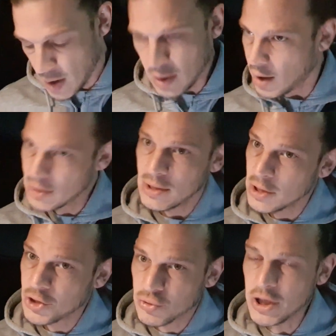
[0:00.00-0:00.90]
No, it's
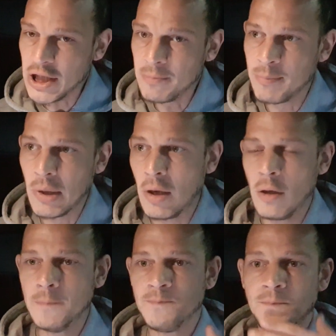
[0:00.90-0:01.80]
extreme, but
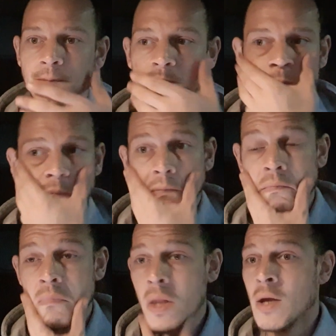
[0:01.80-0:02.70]

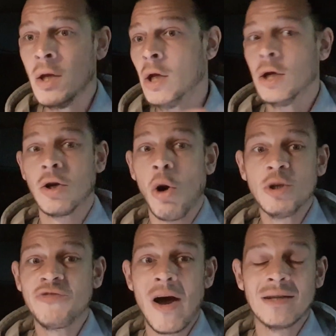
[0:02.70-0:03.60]
we go
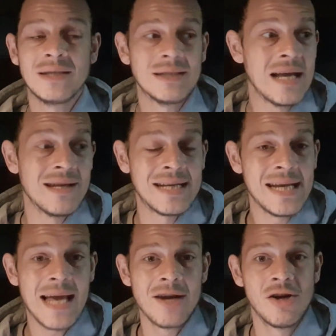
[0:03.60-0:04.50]
as far as to say the
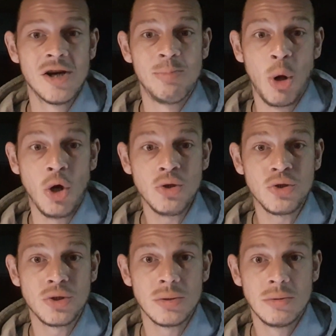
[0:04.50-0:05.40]
dickhead on a
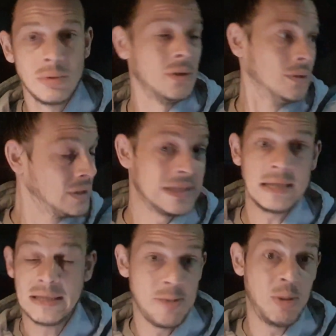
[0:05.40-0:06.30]
bus,
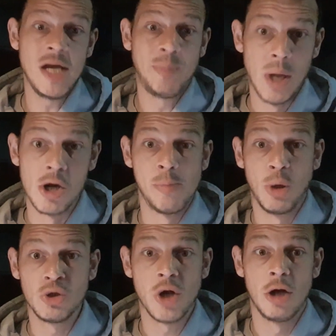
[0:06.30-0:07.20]
60 people on a
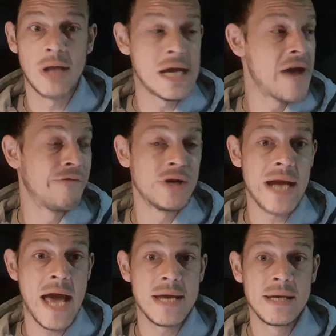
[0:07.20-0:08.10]
bus all day, every
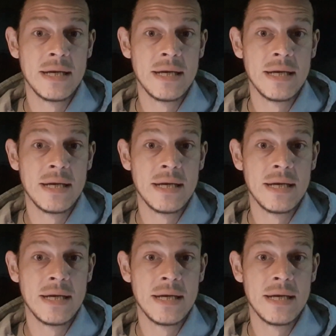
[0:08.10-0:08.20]
day.